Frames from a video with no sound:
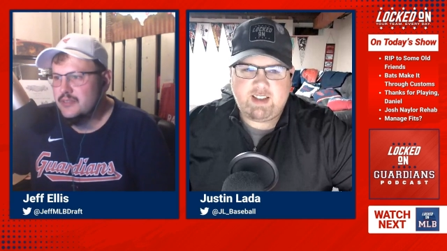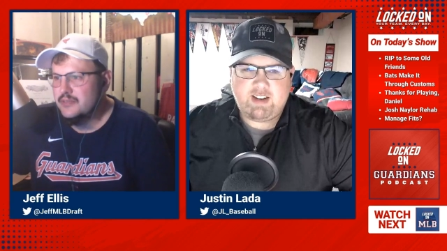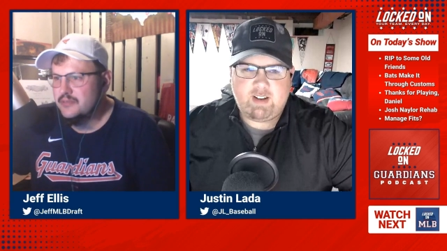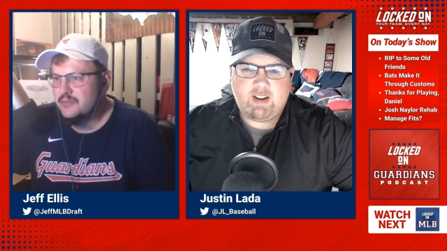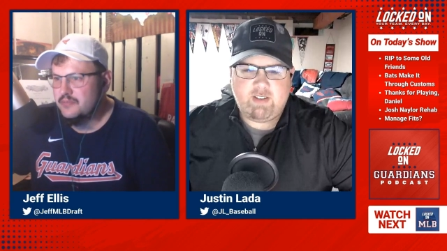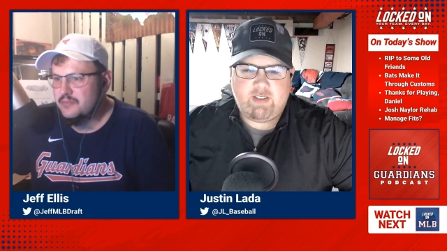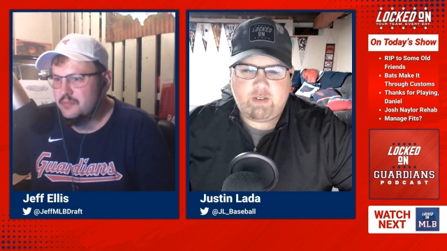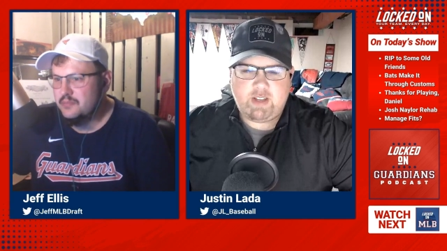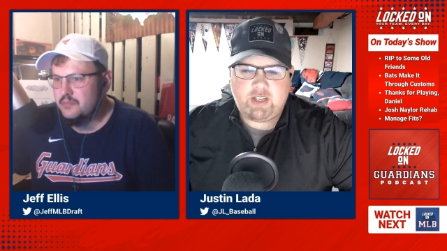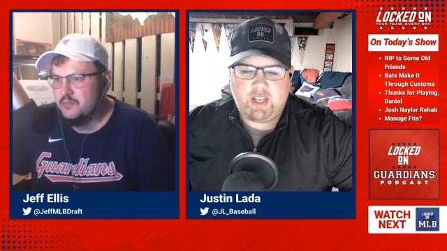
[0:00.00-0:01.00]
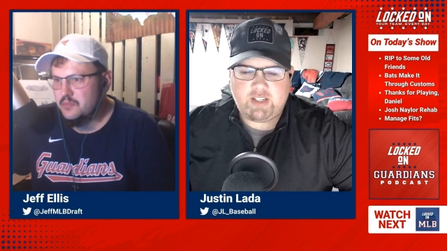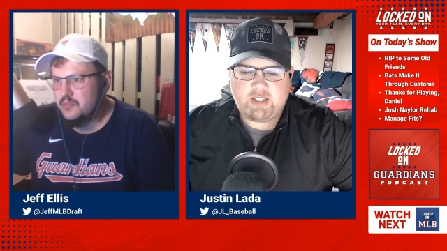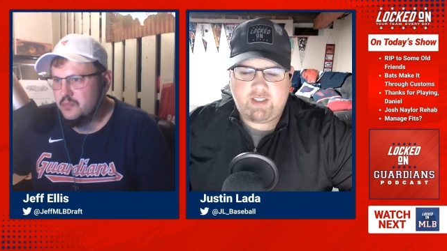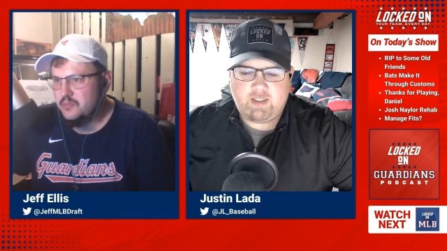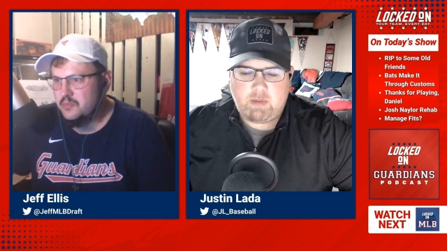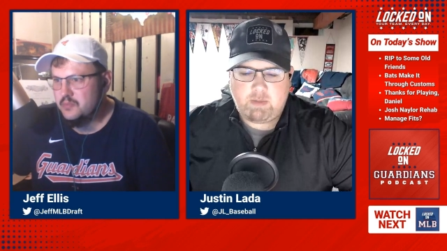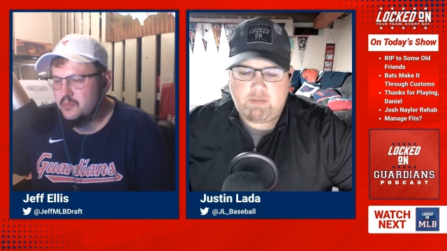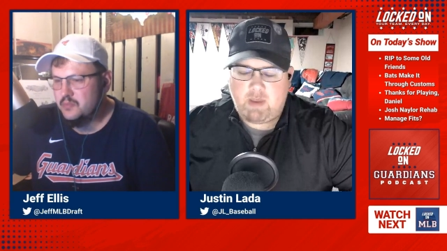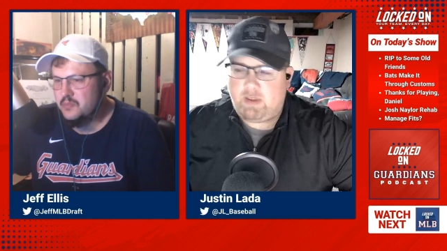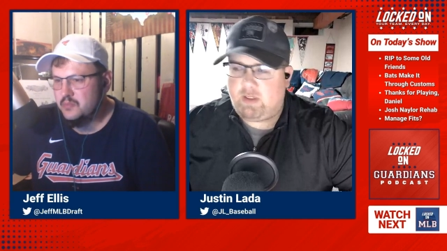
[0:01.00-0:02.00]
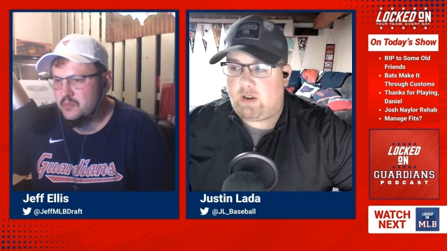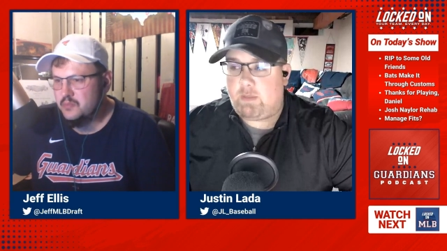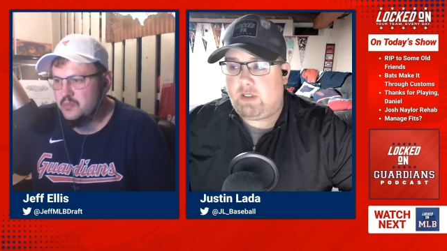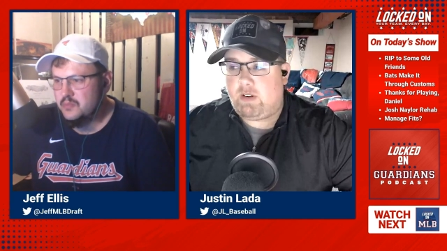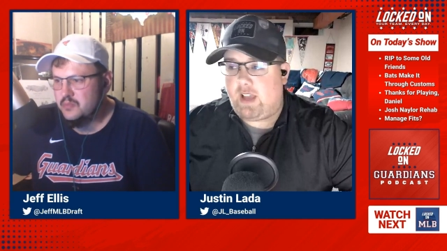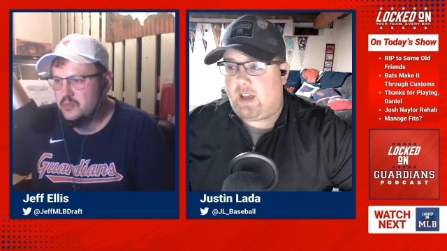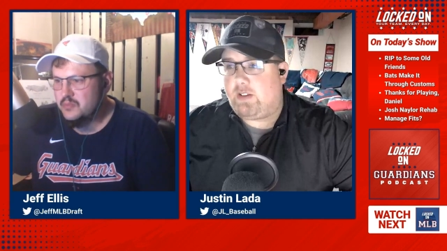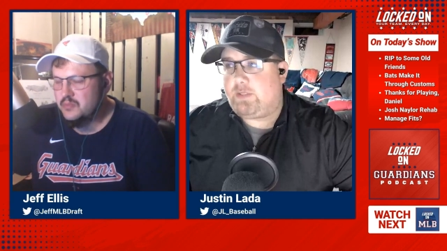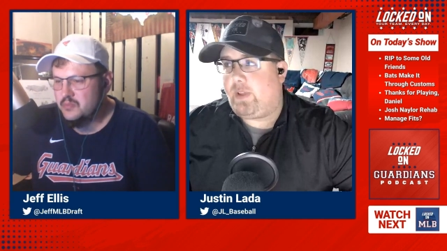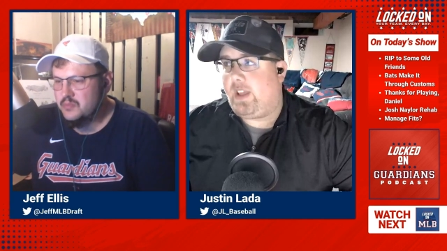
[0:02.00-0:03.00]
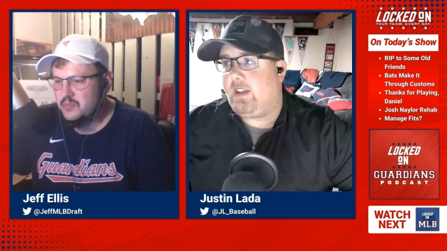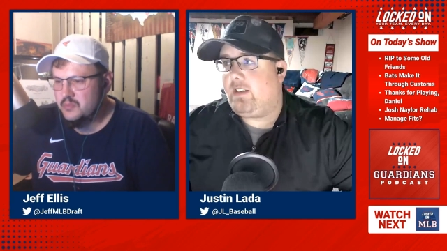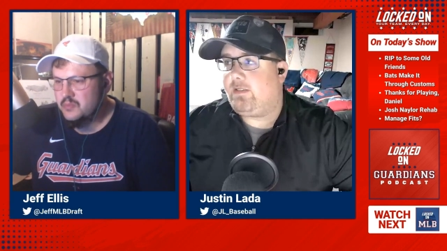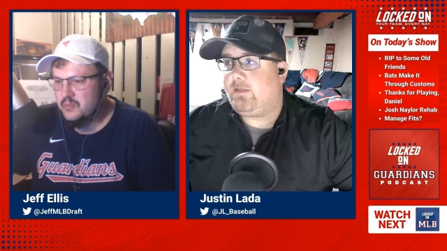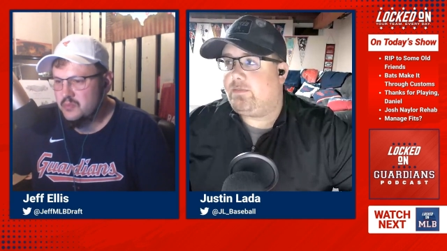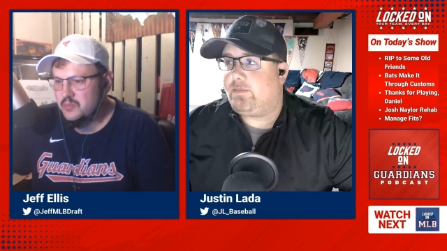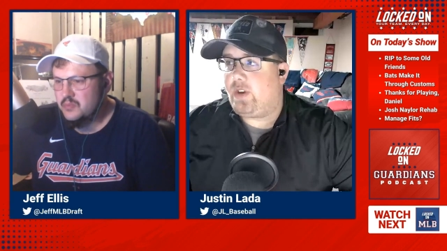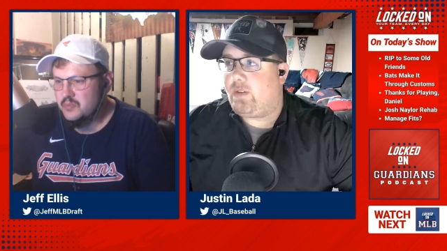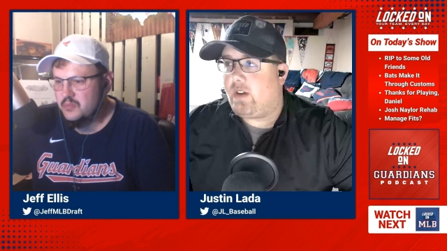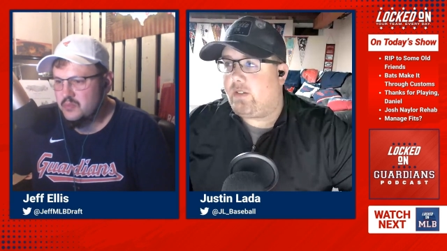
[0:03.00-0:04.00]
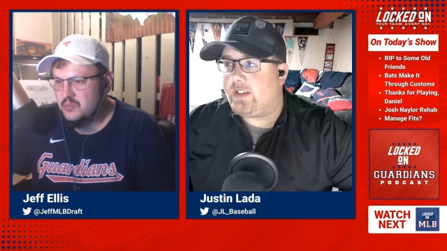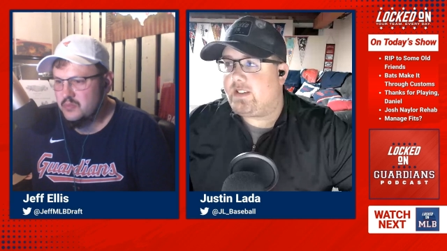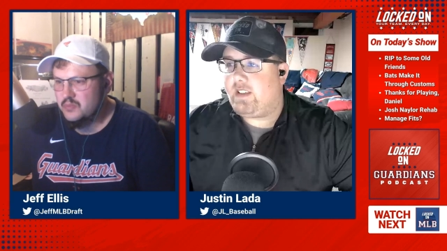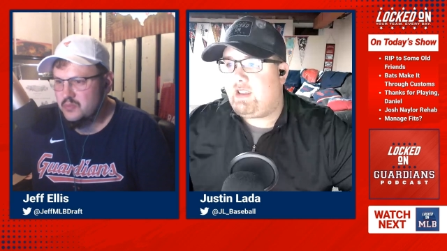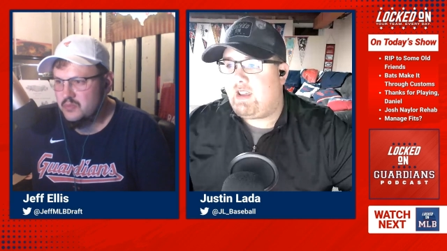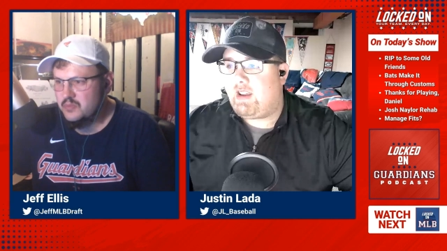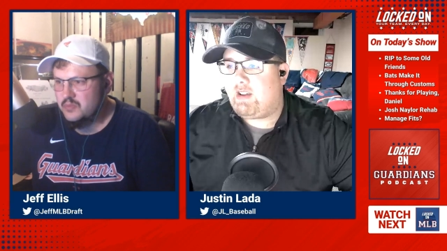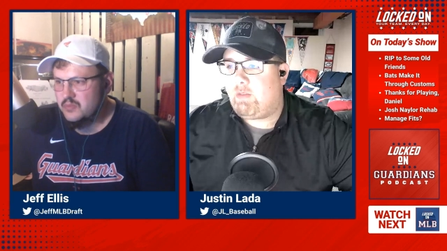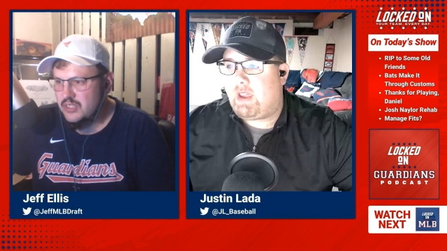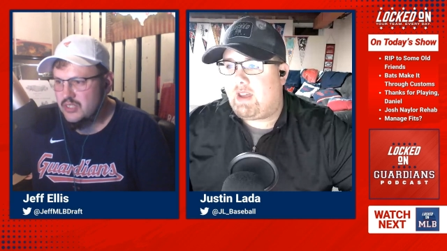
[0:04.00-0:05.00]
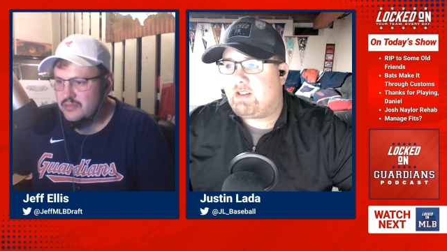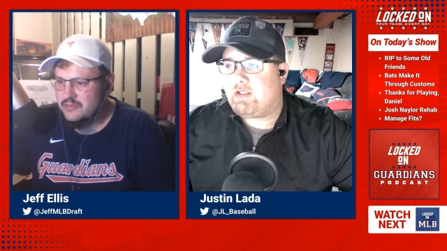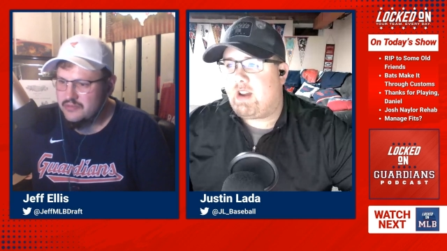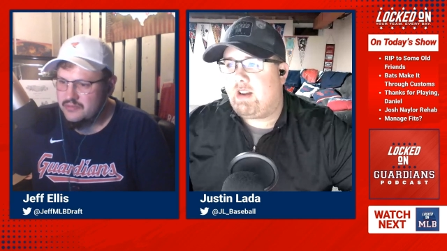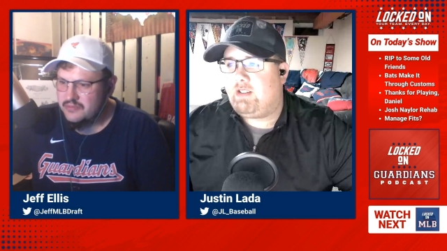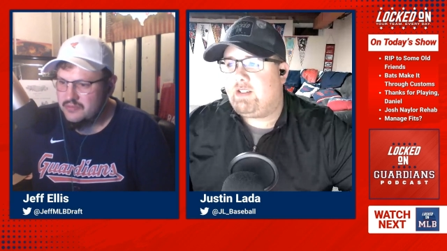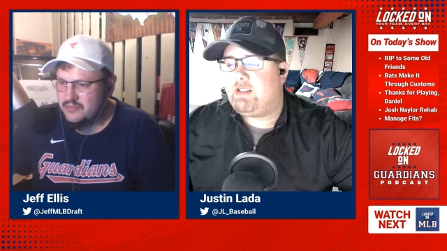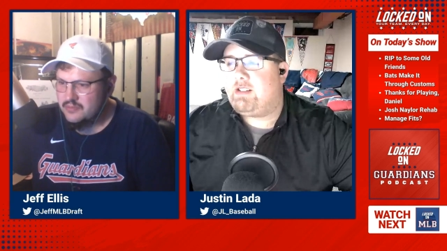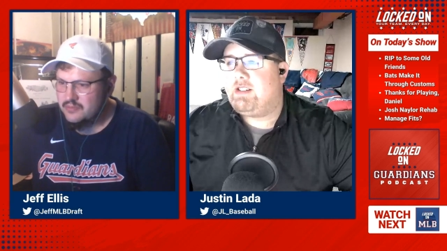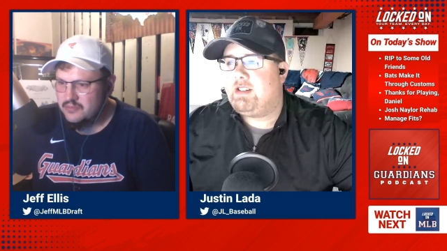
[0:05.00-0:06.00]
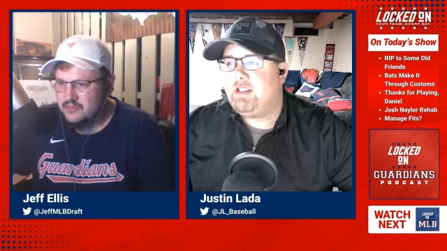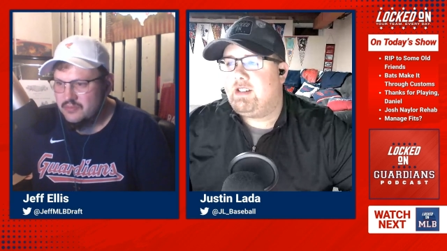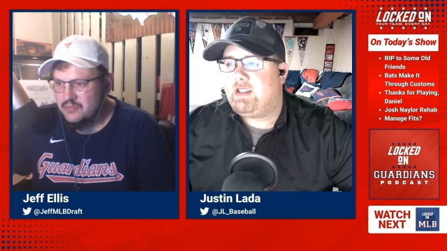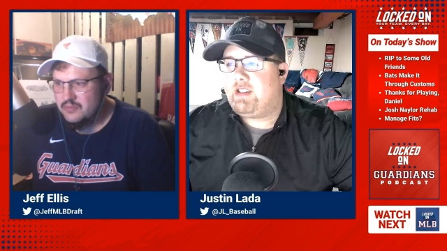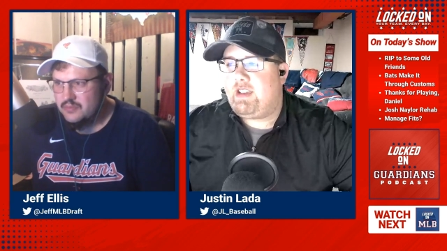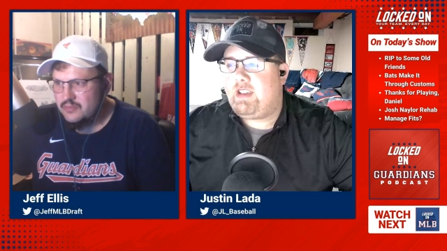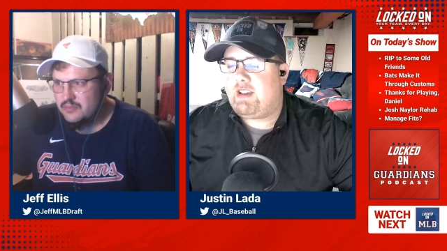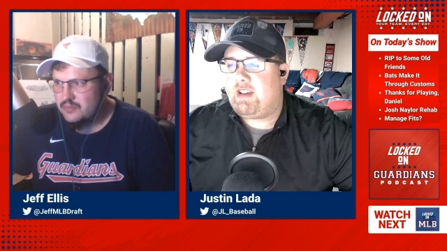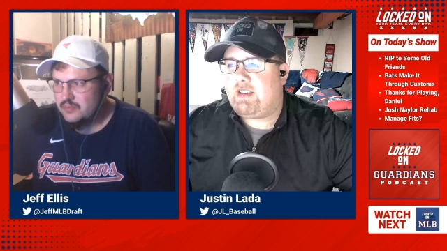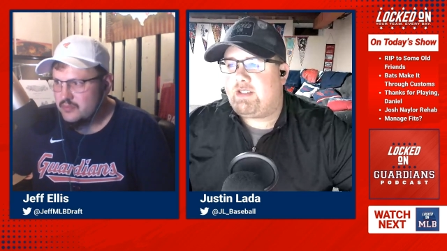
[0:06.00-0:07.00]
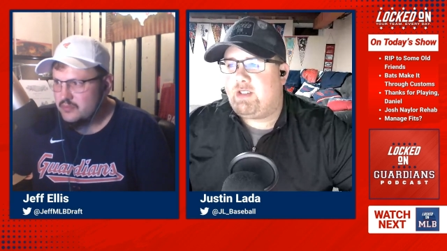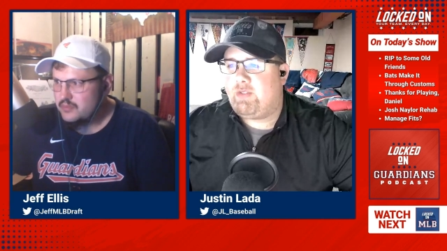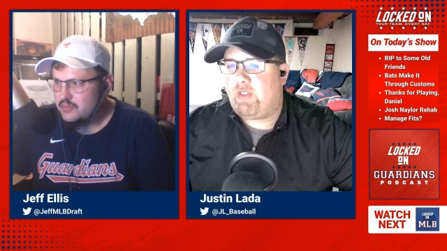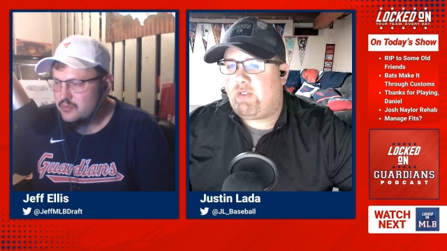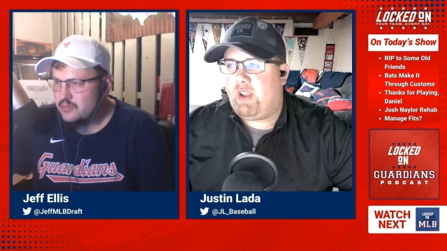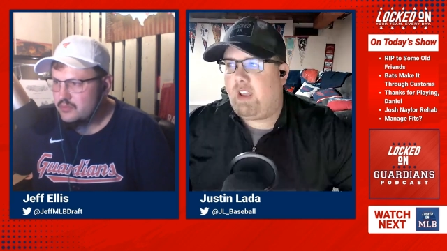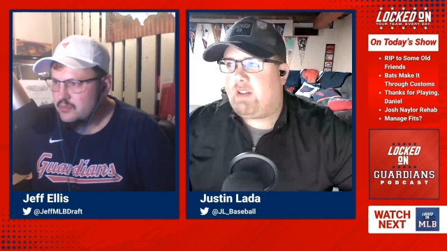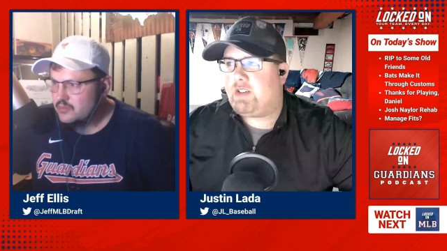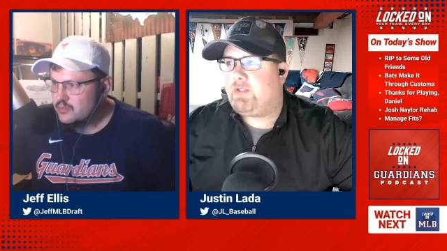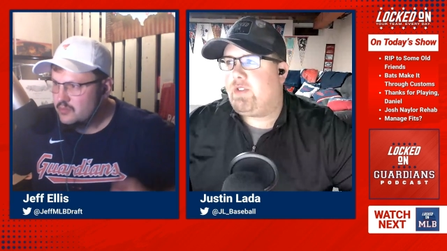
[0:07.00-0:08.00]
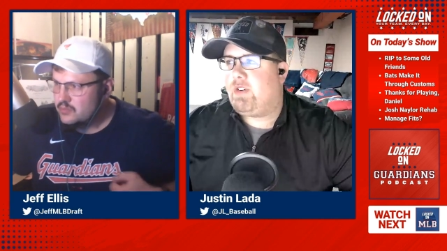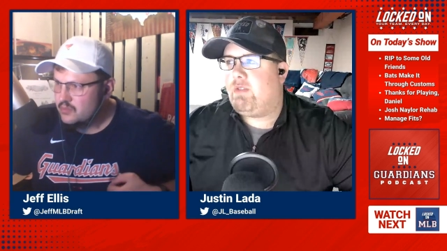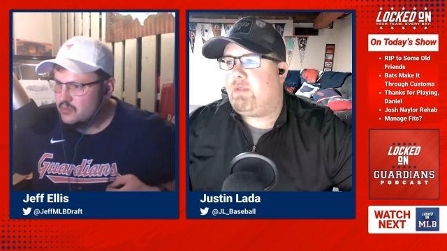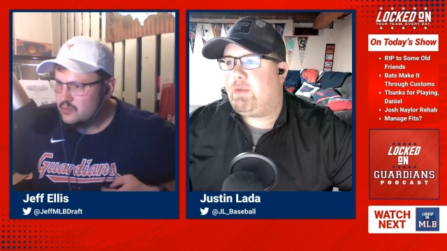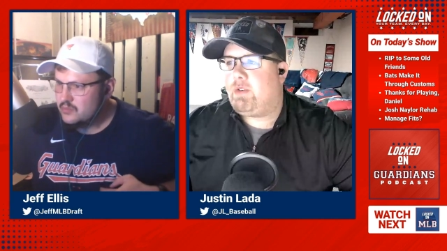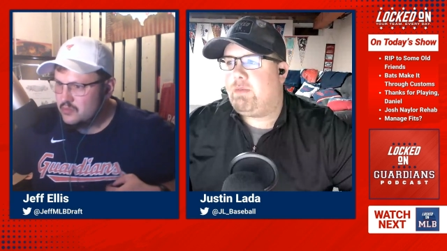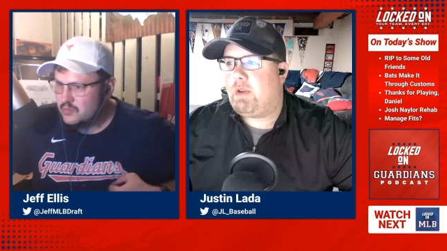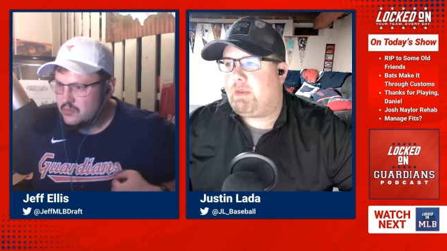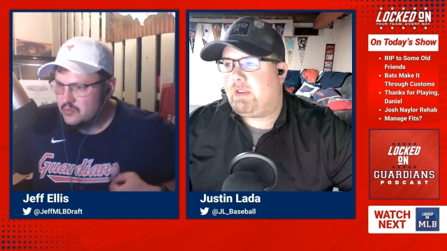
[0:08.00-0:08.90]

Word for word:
Speaker 1: don't know if that really changes anything. Maybe Laureano is playing pretty well recently. He had a good weekend in Toronto and he is 2 for 3. Just for people who might be